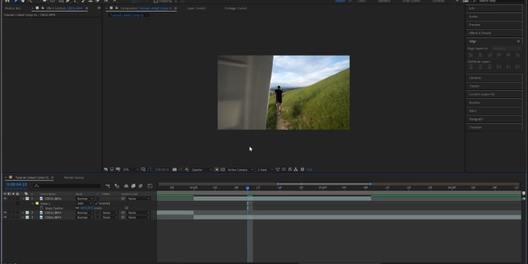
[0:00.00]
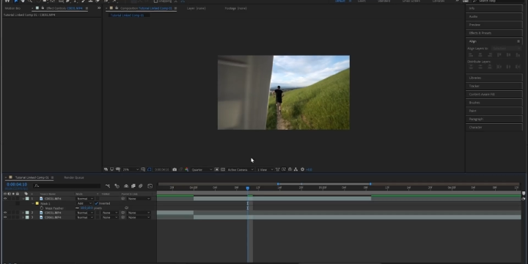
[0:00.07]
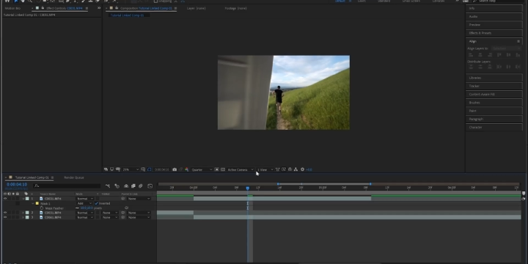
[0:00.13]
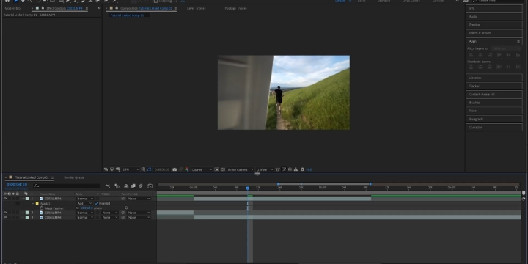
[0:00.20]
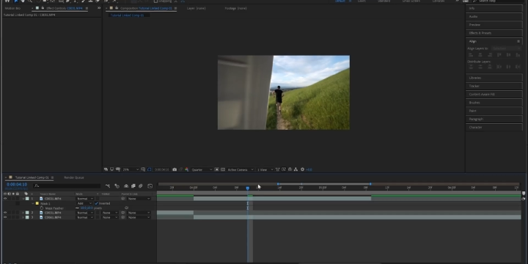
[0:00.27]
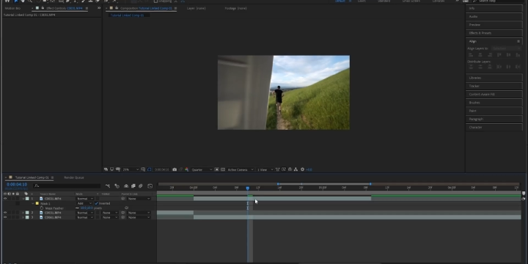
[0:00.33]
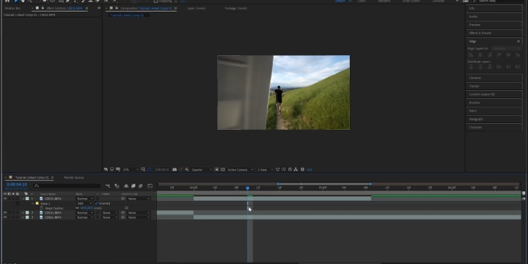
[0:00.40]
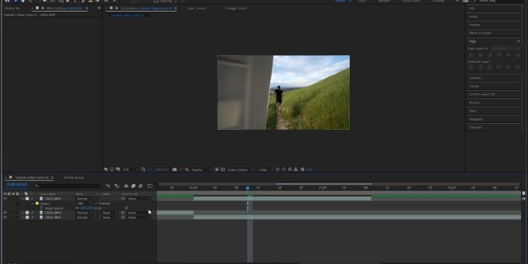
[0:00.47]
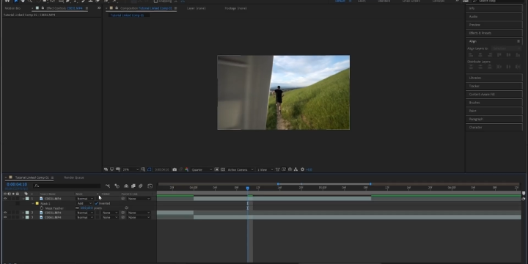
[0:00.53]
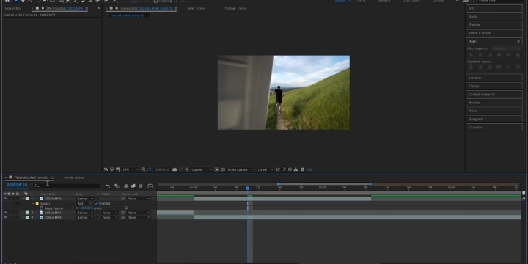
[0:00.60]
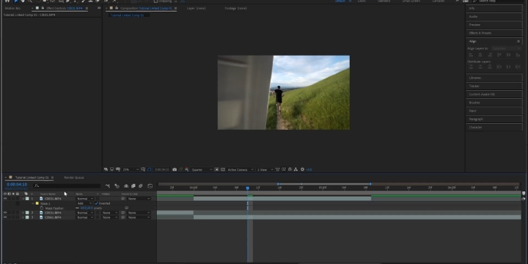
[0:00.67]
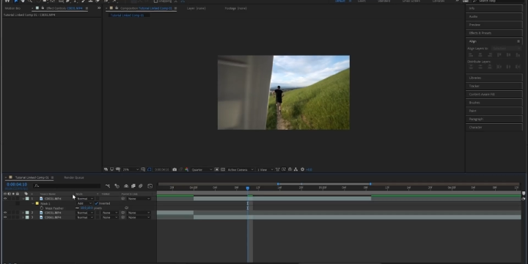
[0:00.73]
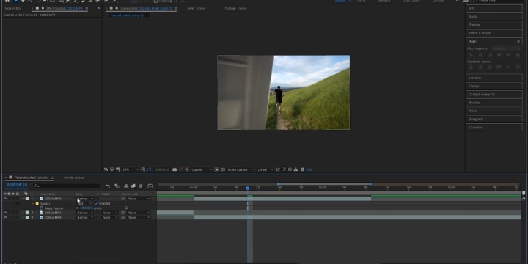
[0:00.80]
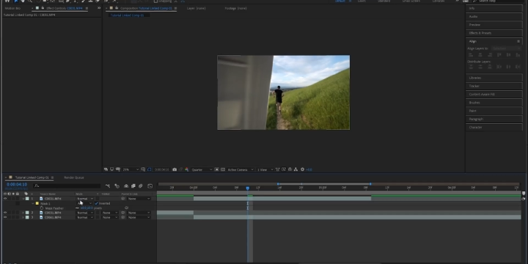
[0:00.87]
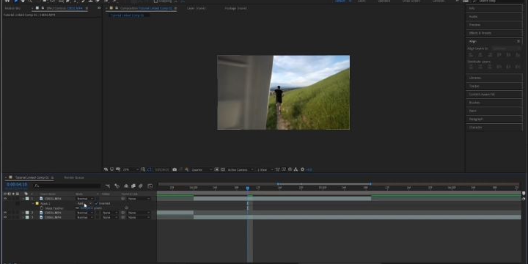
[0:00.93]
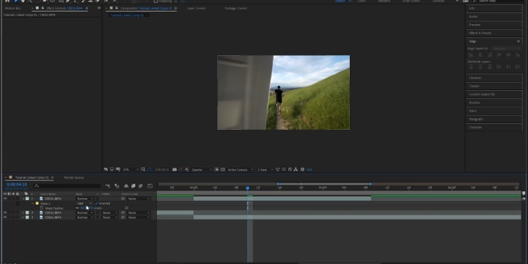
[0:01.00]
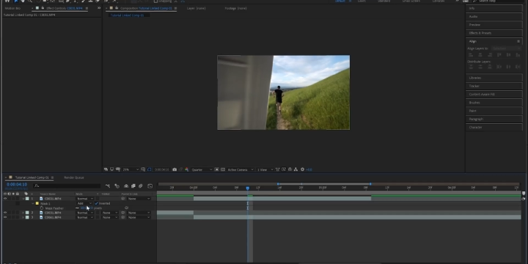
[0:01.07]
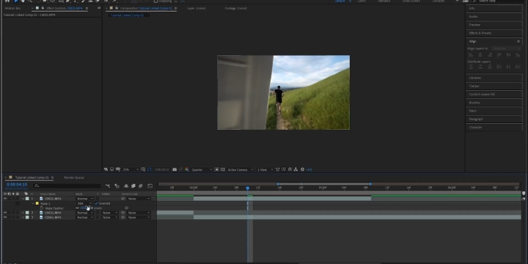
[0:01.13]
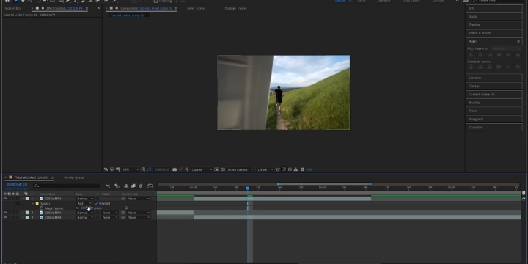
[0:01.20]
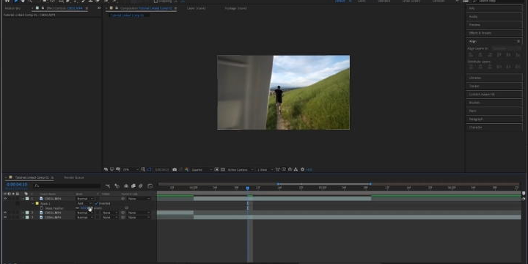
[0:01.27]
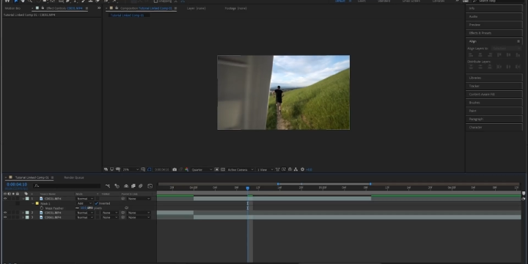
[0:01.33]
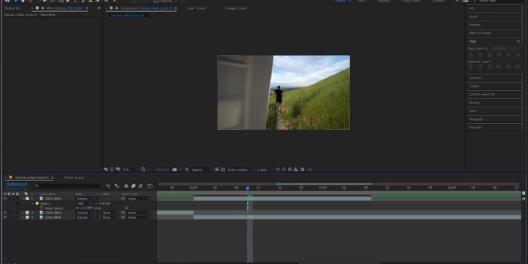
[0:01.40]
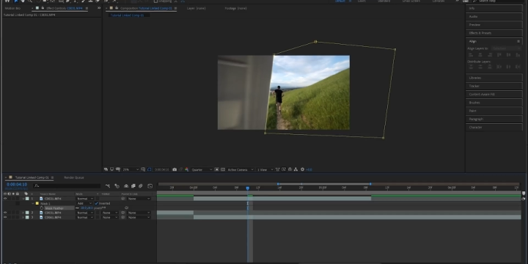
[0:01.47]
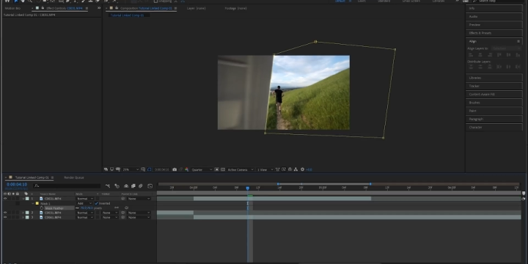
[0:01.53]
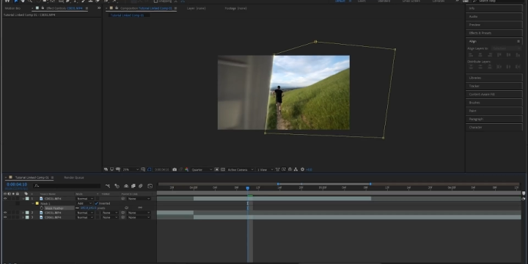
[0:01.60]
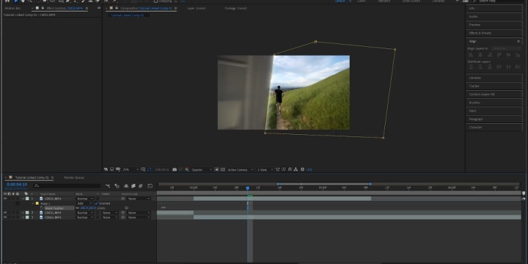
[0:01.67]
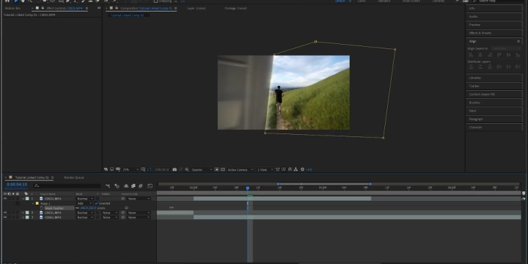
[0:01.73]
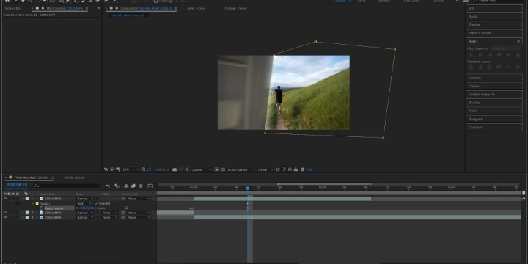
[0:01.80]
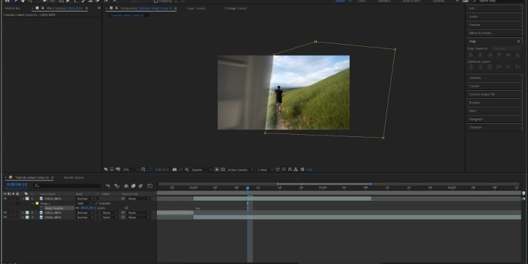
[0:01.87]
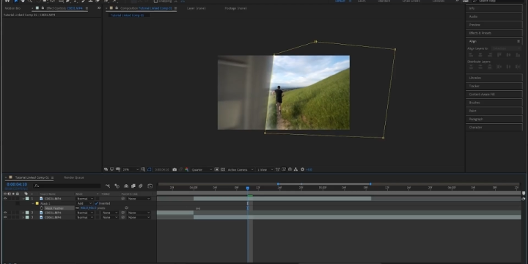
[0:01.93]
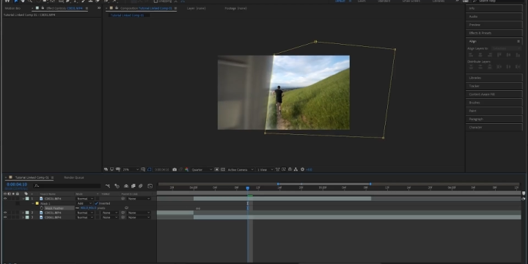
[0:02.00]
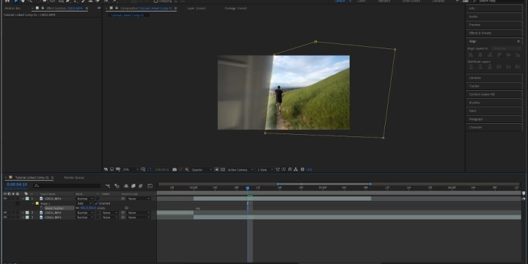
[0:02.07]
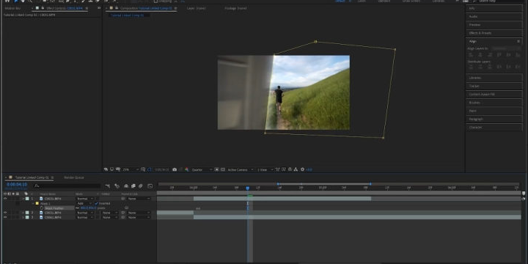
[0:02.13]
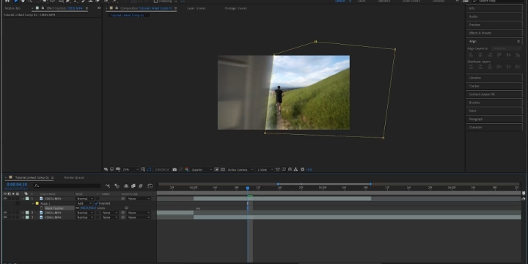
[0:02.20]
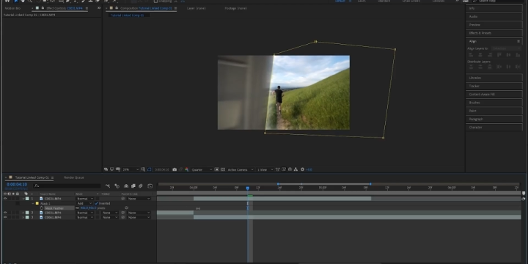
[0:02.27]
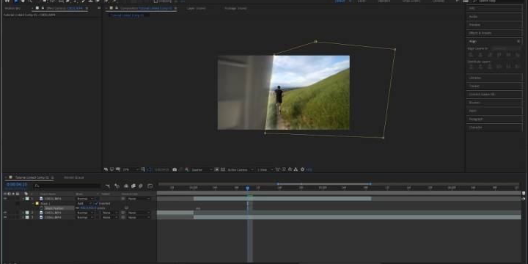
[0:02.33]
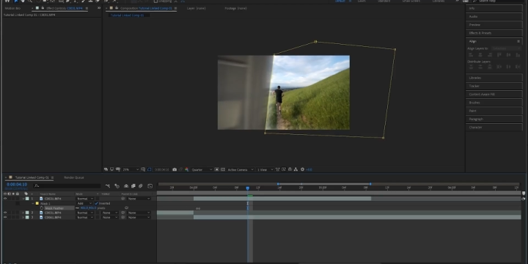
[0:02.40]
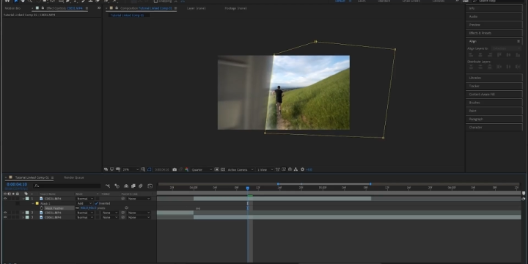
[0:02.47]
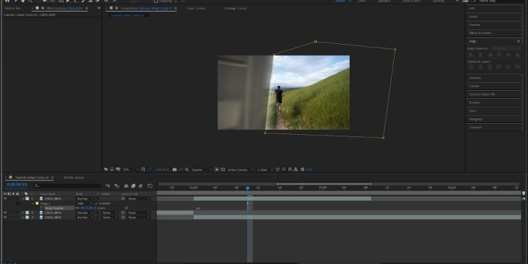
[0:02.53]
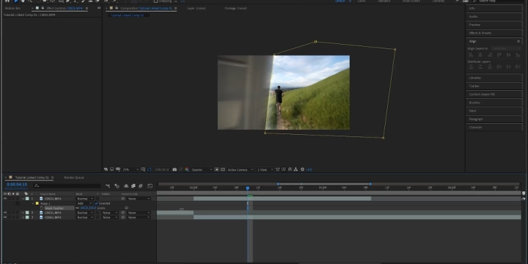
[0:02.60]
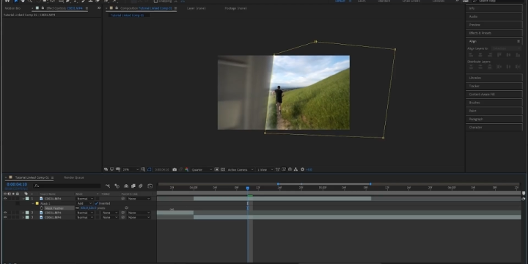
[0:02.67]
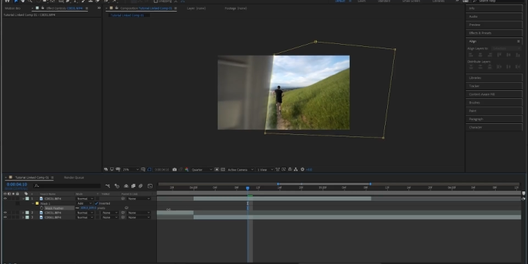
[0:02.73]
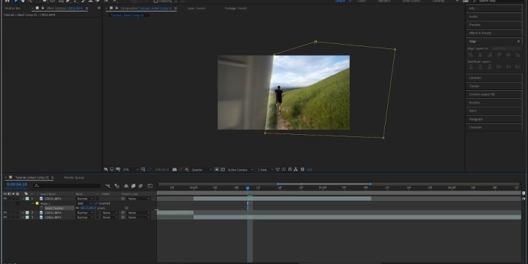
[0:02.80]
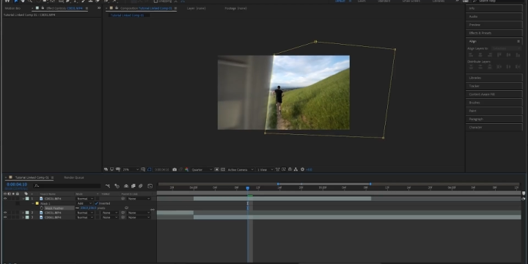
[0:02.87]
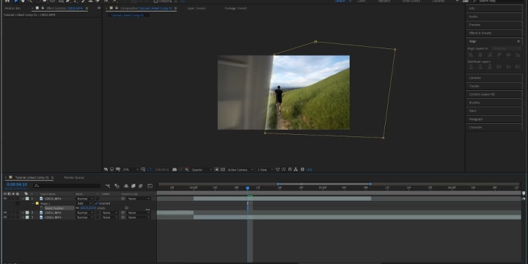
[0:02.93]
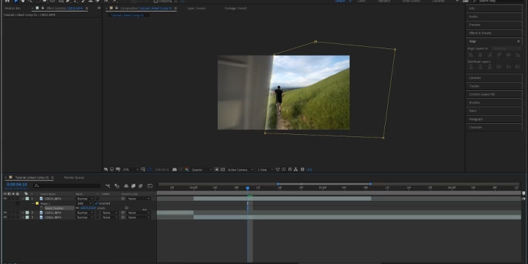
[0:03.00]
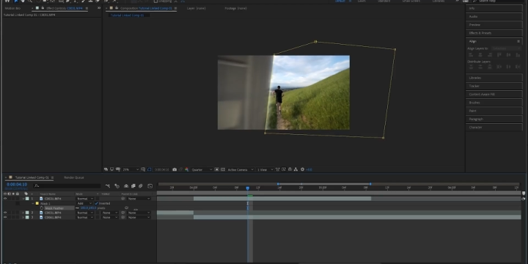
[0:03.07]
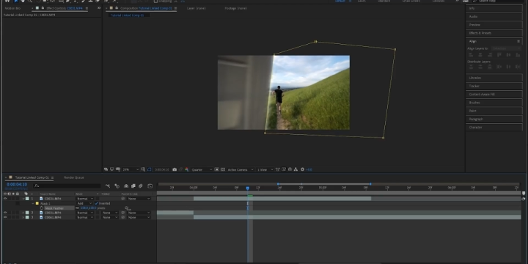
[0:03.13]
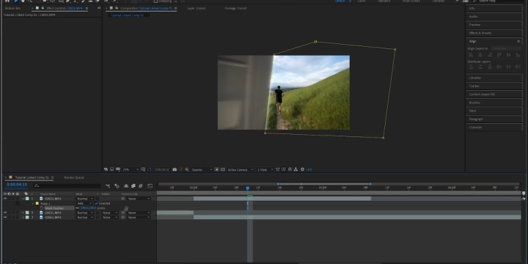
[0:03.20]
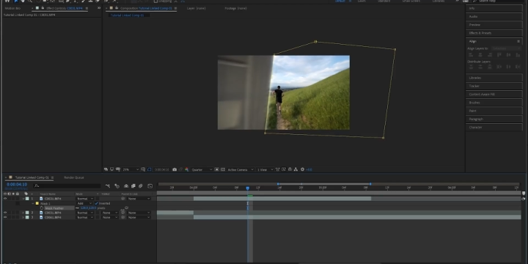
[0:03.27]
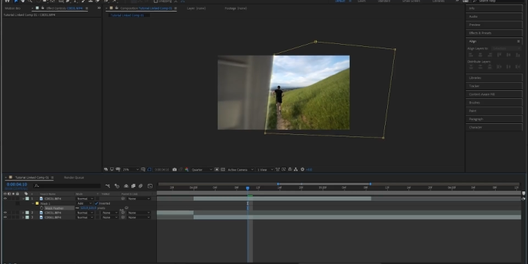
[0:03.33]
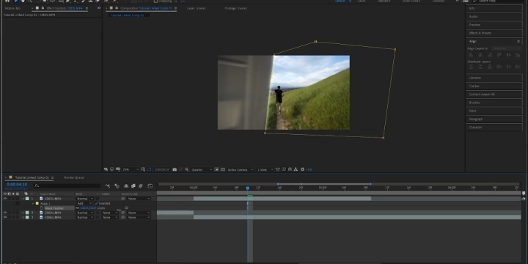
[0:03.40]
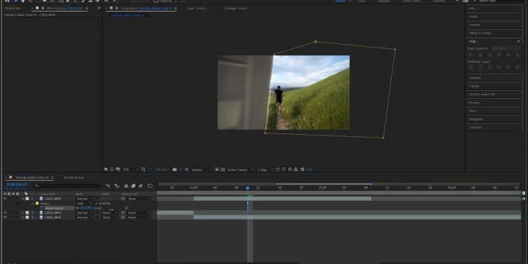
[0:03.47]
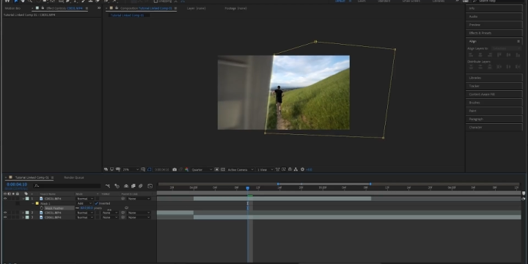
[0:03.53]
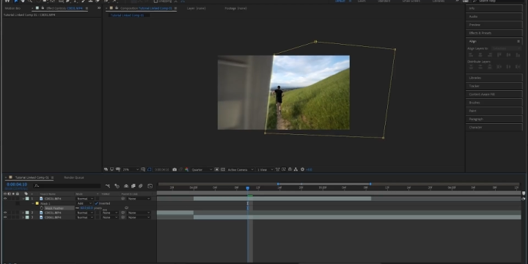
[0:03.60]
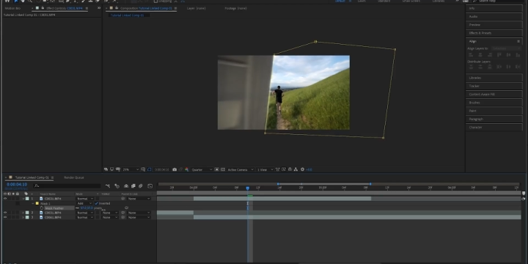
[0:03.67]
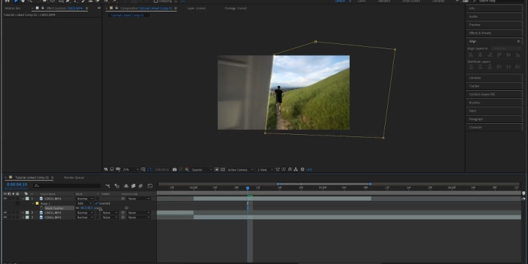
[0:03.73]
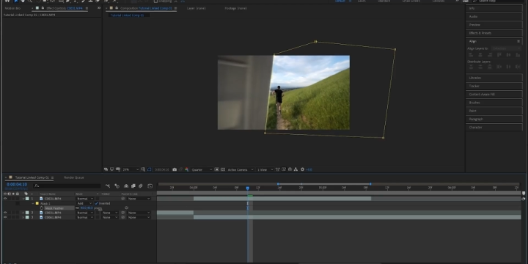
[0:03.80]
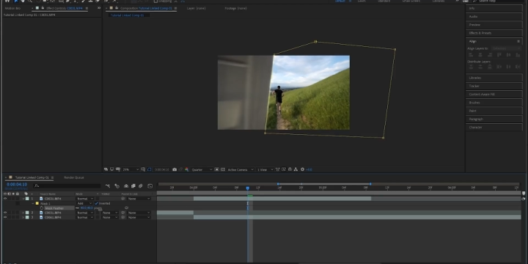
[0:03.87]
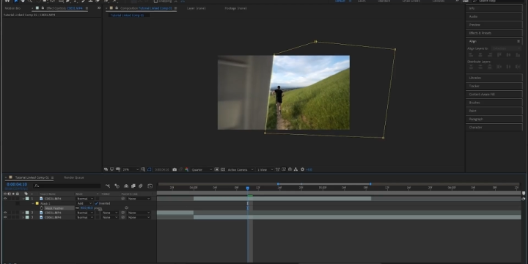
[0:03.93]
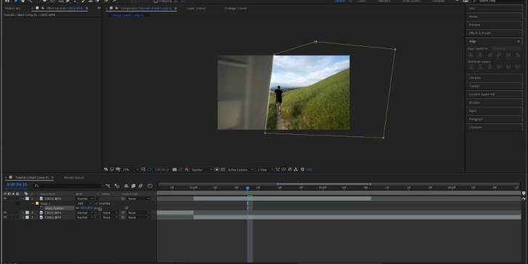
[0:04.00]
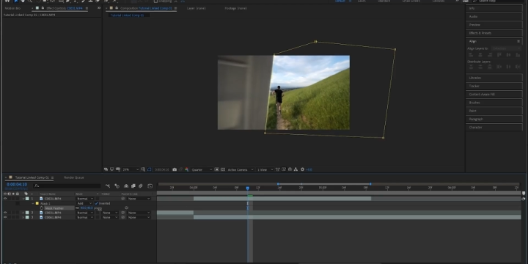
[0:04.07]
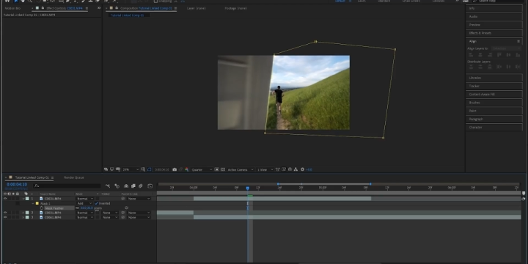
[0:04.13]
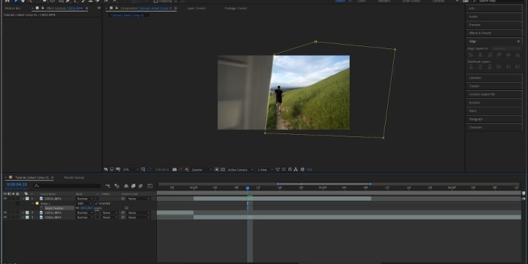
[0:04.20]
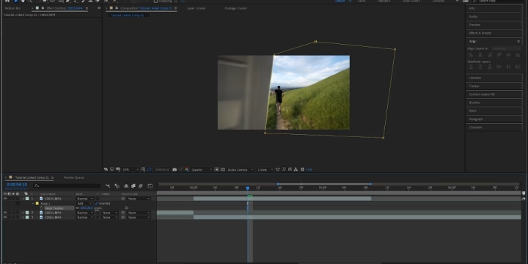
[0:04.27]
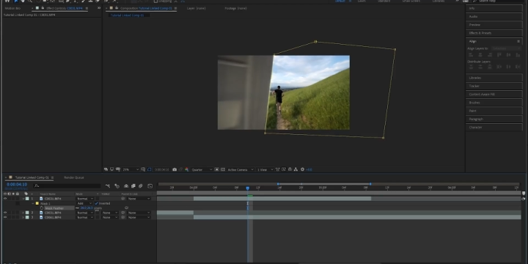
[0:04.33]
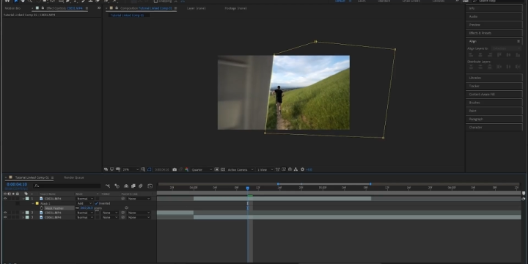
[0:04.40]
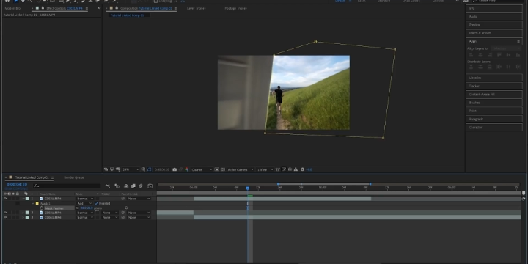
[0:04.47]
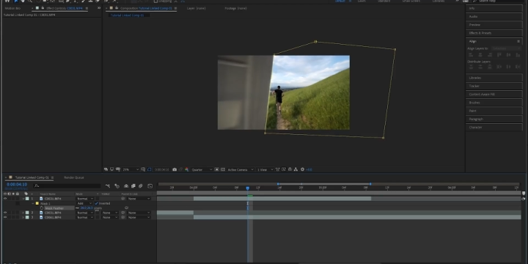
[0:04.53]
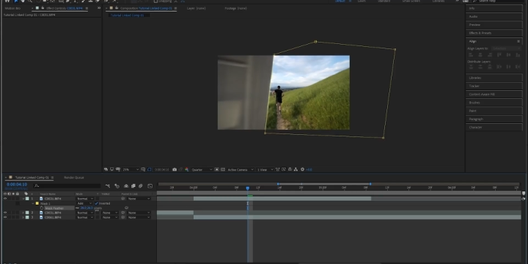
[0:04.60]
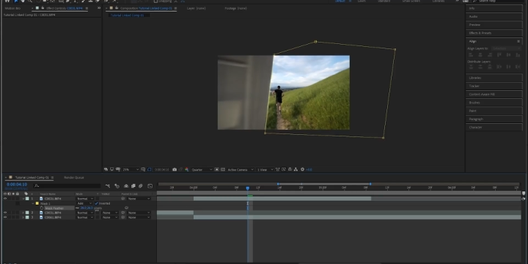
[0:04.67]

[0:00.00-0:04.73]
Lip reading: (no speaker visible)